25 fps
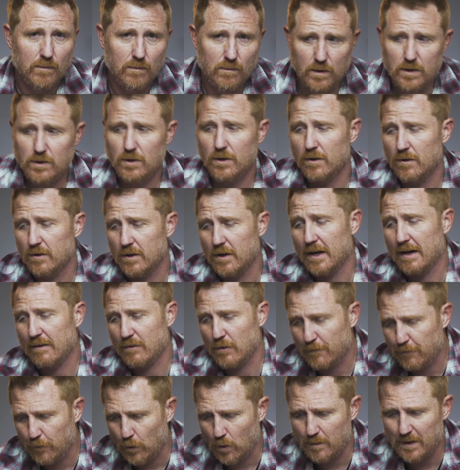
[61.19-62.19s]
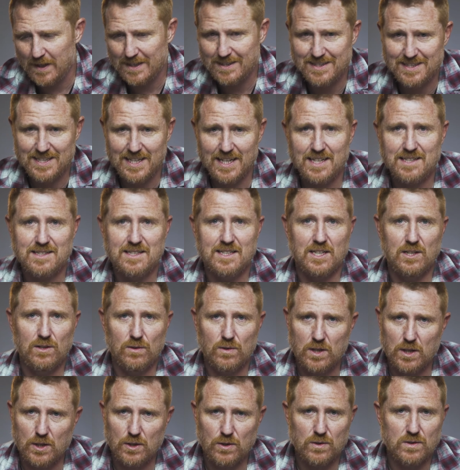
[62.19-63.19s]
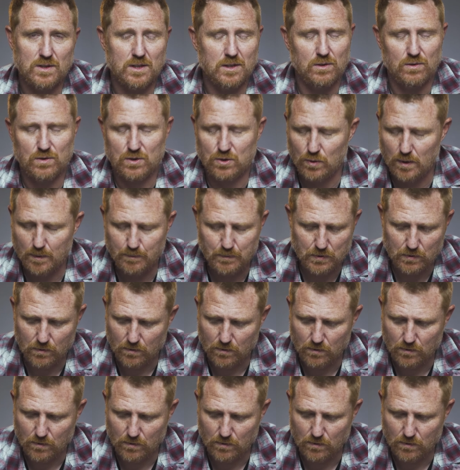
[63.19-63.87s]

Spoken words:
you have your 4x6 that you can use to do strips,